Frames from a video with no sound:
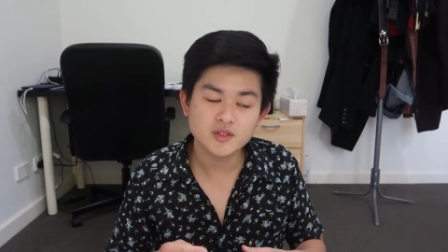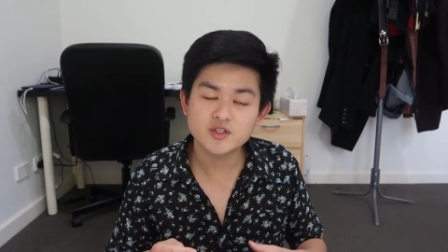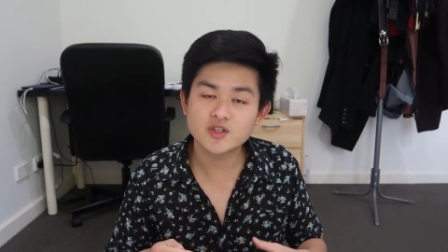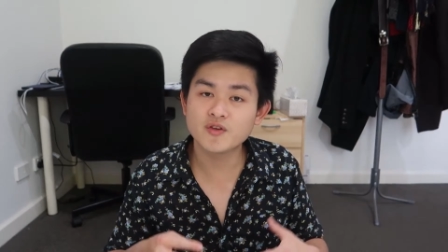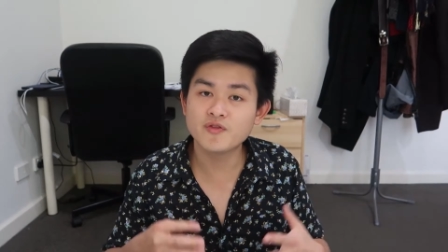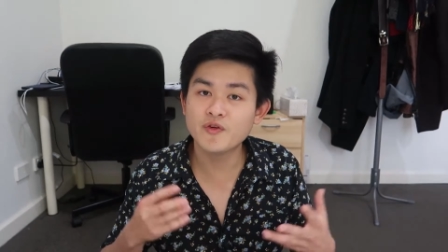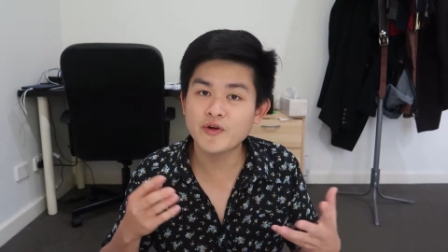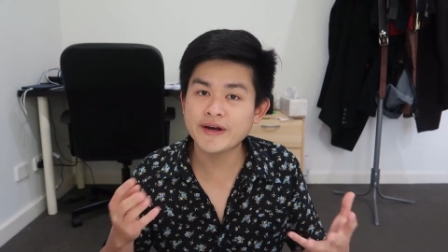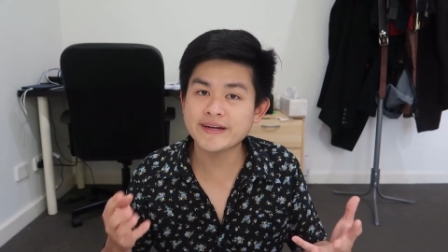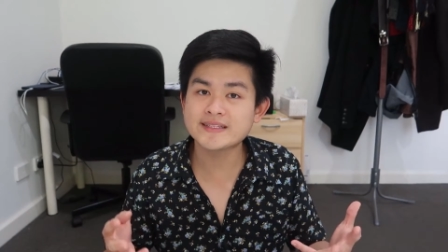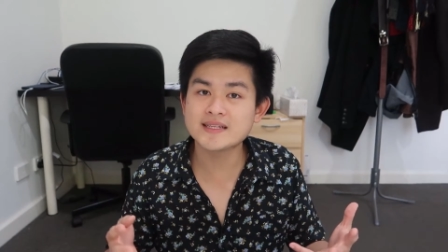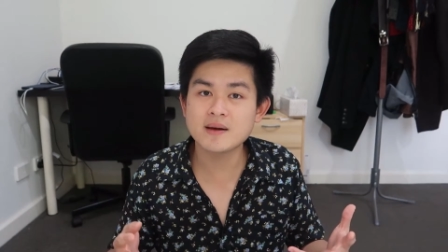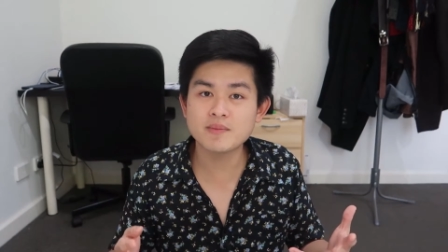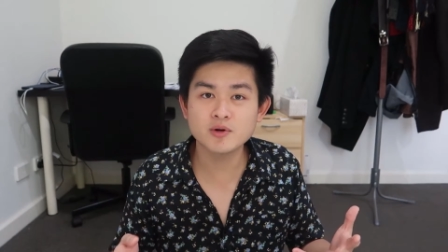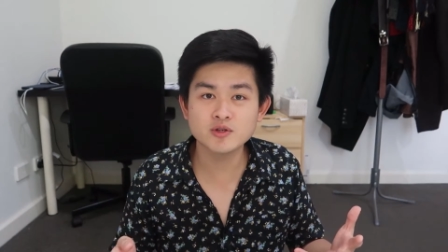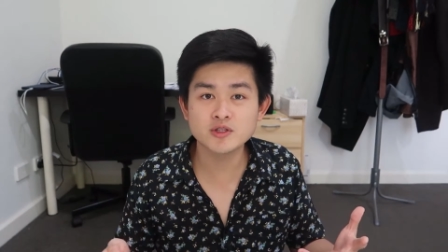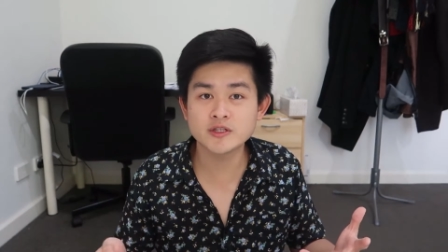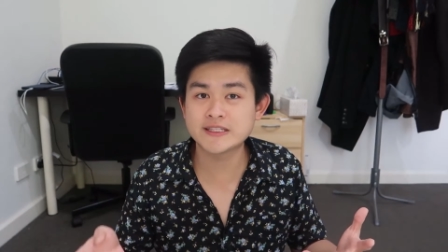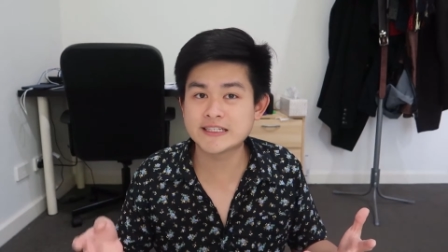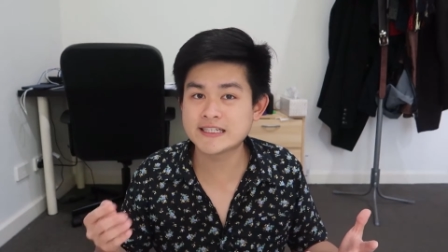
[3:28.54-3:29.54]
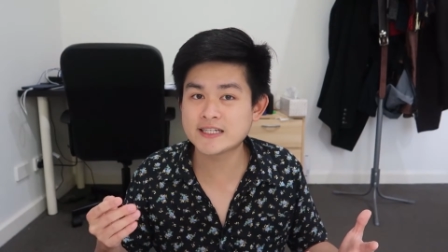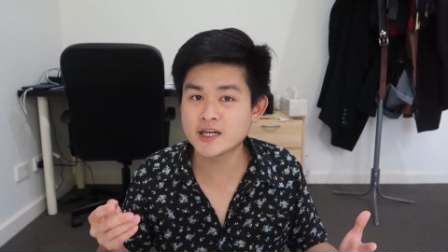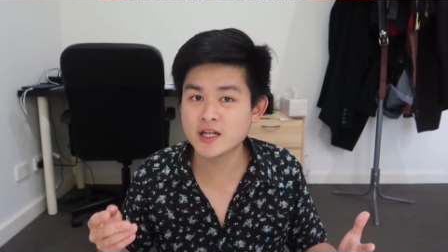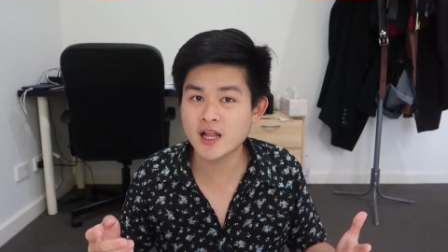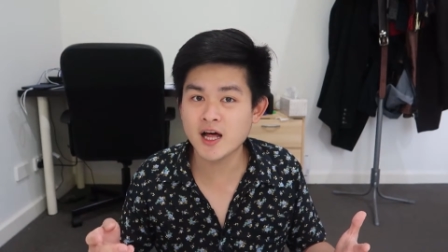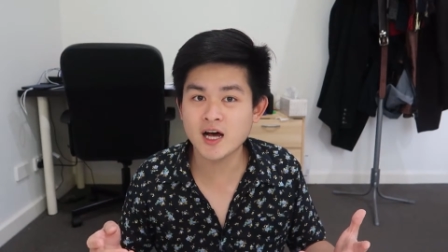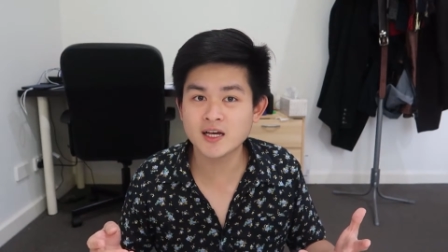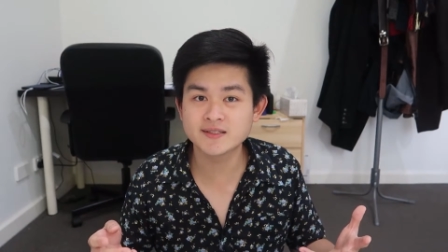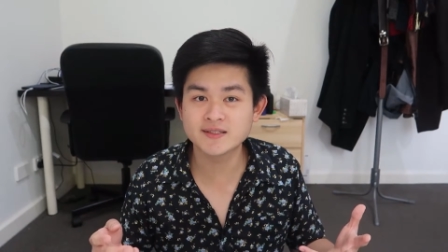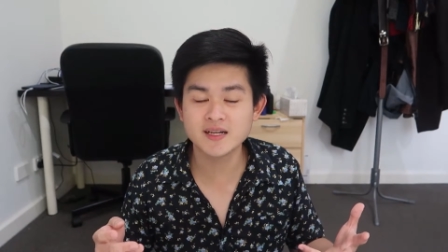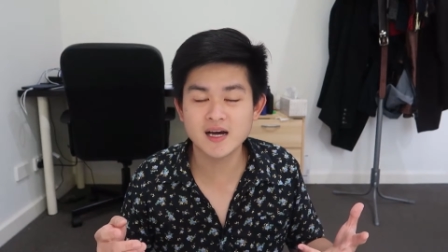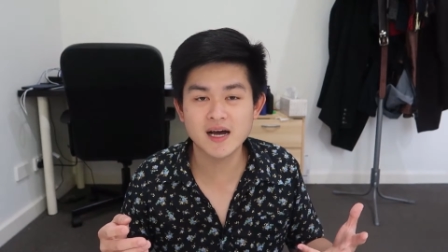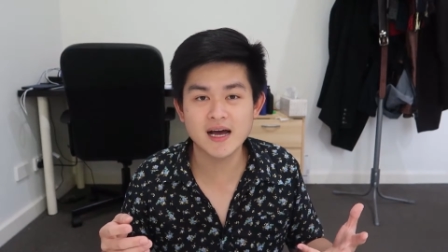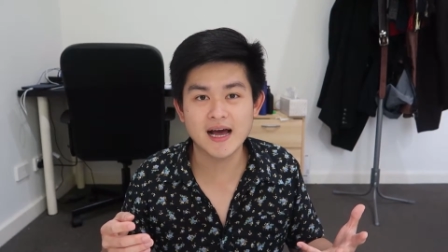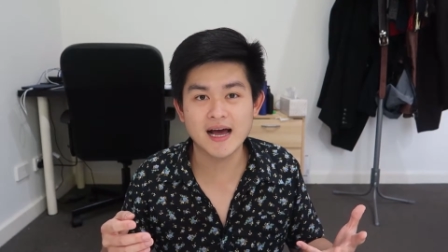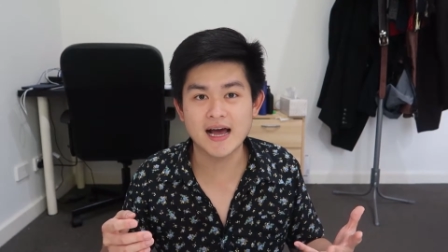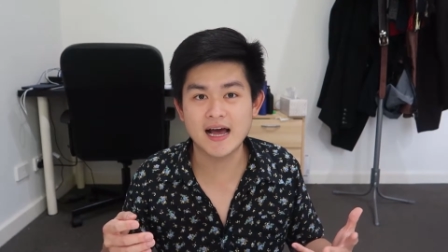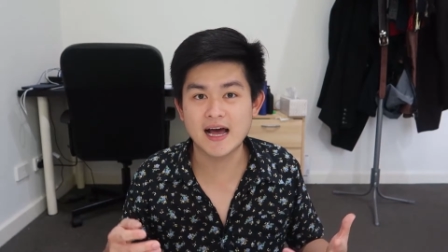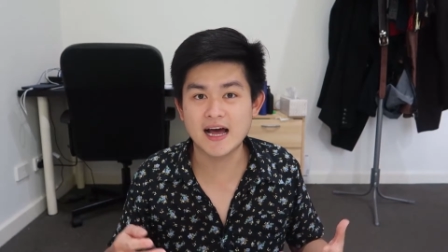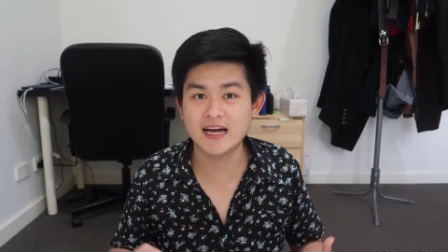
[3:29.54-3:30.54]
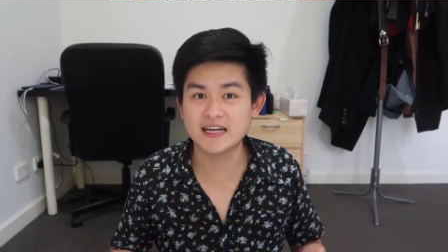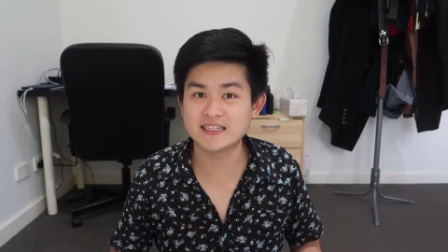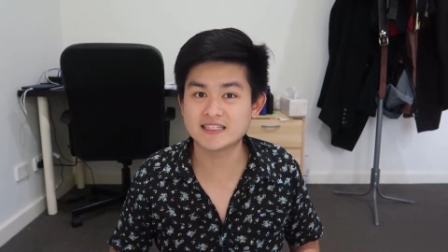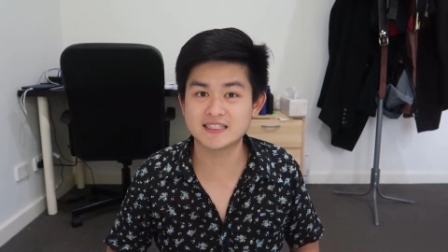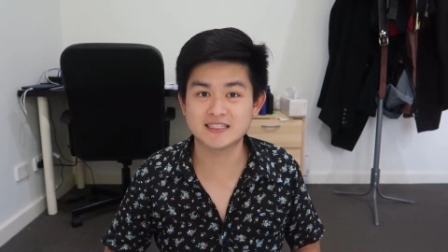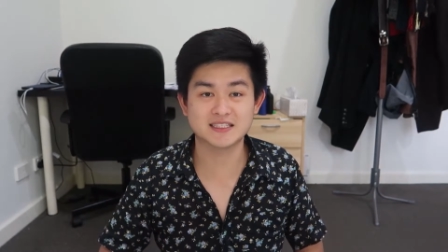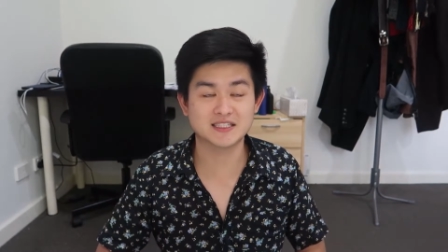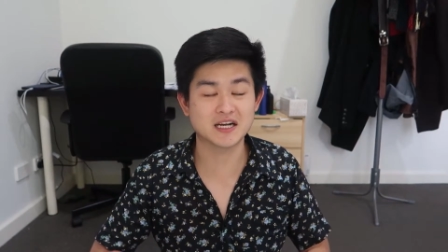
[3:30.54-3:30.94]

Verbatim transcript: so for example, the dinner last night I had